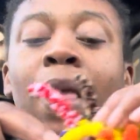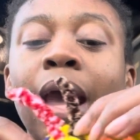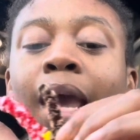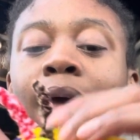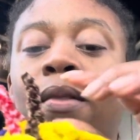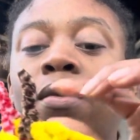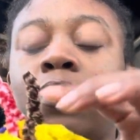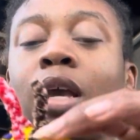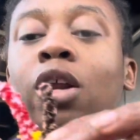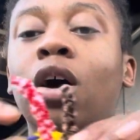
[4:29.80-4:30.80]
And
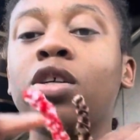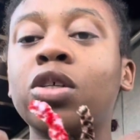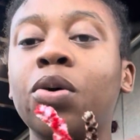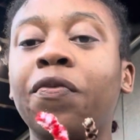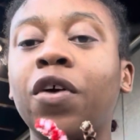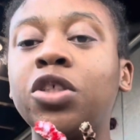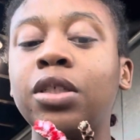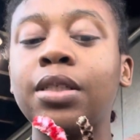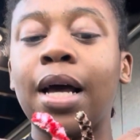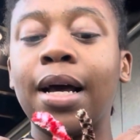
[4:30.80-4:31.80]
it also
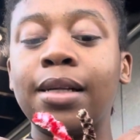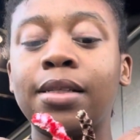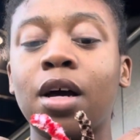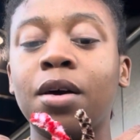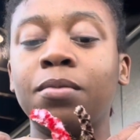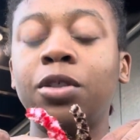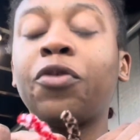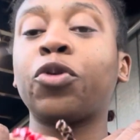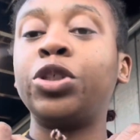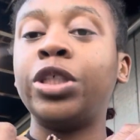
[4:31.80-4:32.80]
functions as
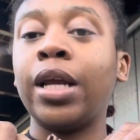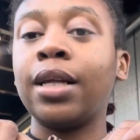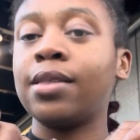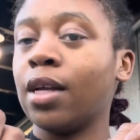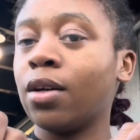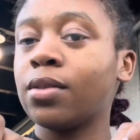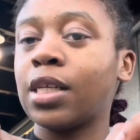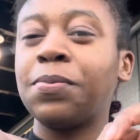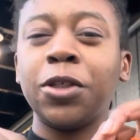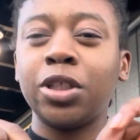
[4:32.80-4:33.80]
differentiating cells, like
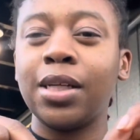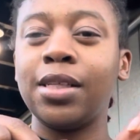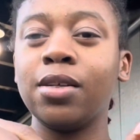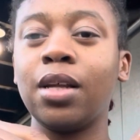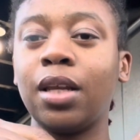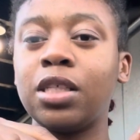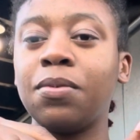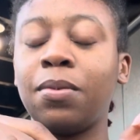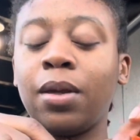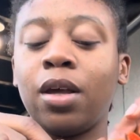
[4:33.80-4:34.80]
specialized cells that need to
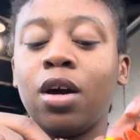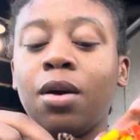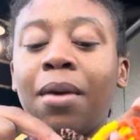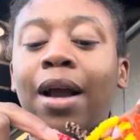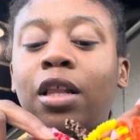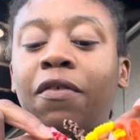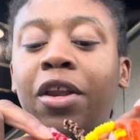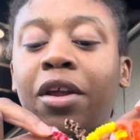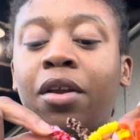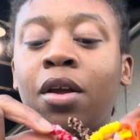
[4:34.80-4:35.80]
be
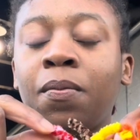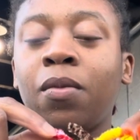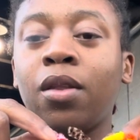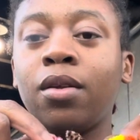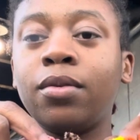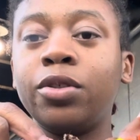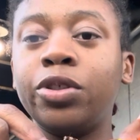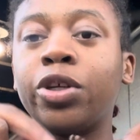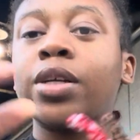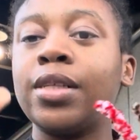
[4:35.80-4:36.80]
activated
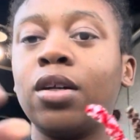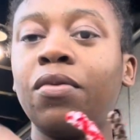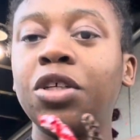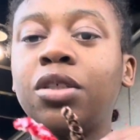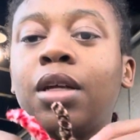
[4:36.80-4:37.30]
during cell division.